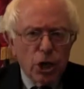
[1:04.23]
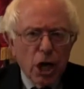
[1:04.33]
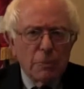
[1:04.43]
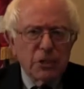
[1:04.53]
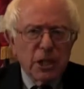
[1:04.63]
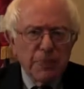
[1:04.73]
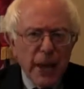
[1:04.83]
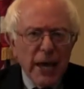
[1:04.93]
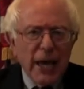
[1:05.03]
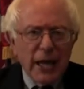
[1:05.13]
jobs that
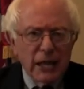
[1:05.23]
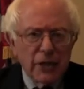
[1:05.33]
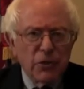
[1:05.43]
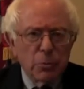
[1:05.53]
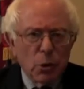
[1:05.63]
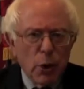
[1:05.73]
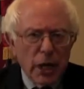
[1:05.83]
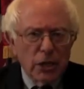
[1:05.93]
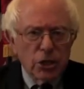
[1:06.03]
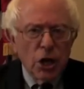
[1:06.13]
pay a livable
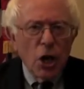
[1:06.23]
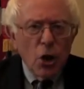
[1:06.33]
wage,